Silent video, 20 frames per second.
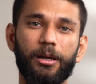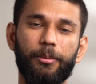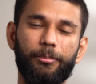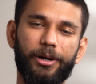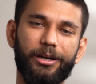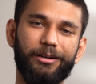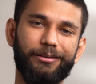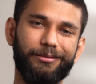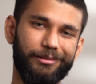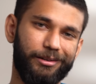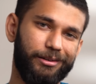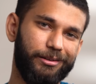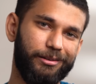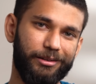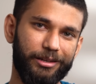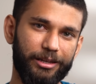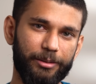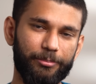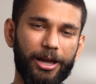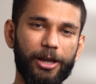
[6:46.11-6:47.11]
But
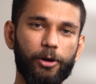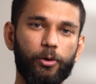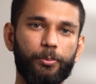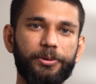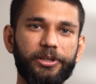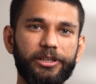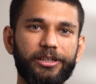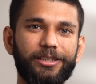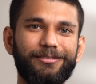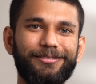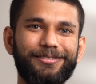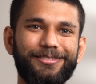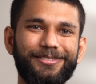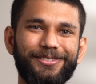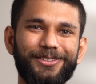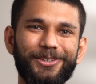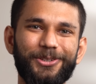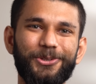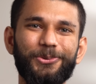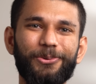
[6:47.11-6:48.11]
in my opinion,
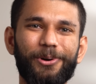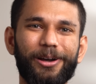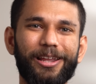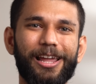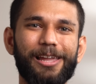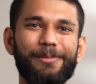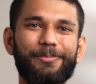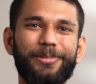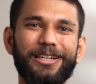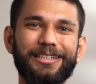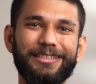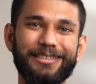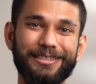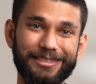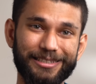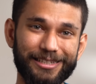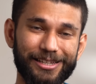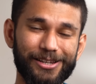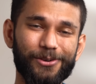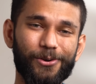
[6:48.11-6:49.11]
the newer iPads
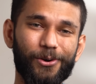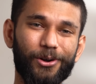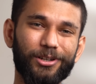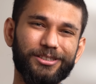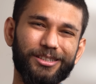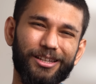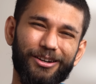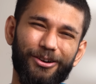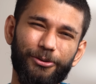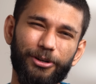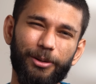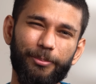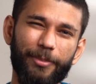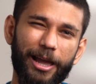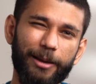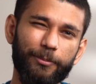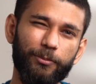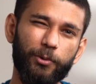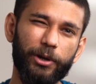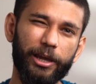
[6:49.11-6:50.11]
still cost around a
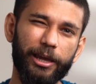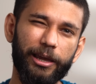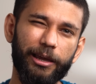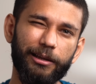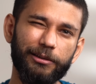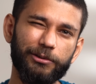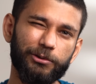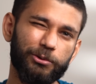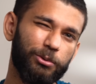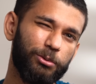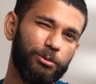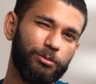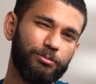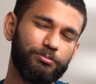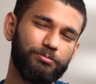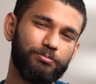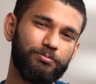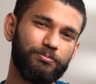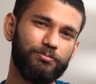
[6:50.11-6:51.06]
MacBook Air, so